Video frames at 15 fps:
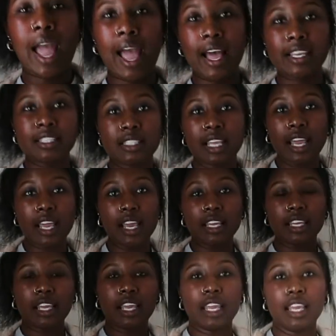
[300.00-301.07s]

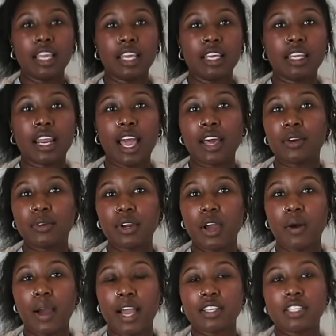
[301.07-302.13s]
Aztec, and I don't
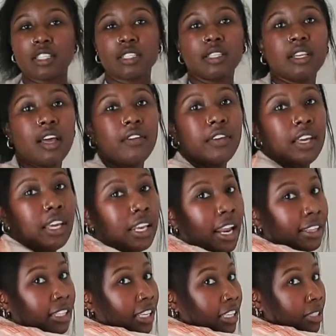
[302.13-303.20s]
know, I just love it, and
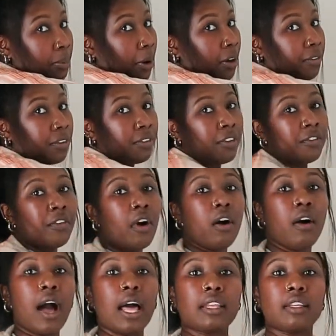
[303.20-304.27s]
I think it's perfect for fall. I